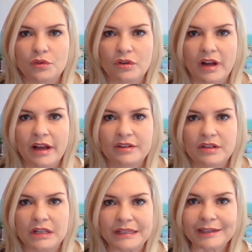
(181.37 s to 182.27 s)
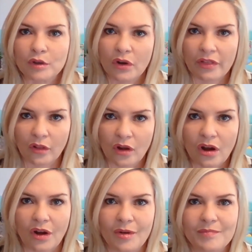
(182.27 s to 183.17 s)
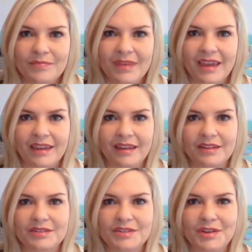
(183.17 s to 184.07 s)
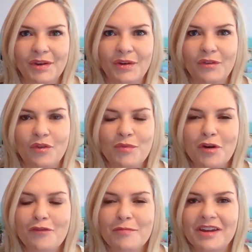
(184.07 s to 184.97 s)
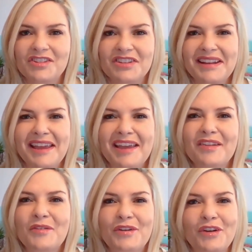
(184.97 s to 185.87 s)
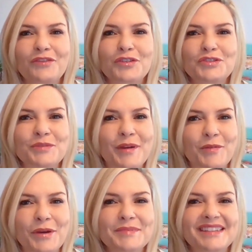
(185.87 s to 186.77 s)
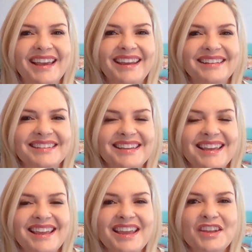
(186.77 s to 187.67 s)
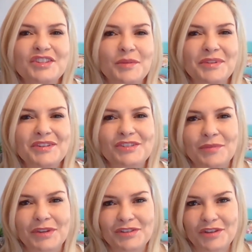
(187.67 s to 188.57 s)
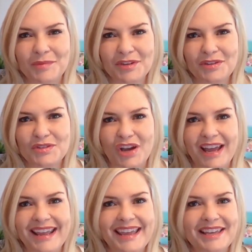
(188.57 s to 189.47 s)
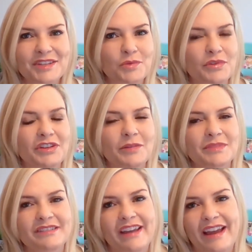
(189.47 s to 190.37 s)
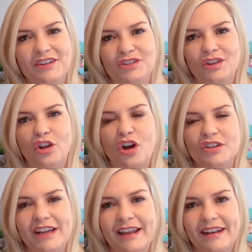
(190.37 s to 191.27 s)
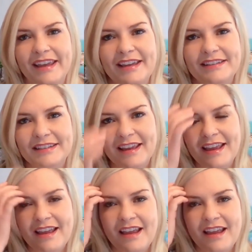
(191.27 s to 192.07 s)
you're not clear on the law. And so for more information, head on over to my website, www.swilliams-law.net.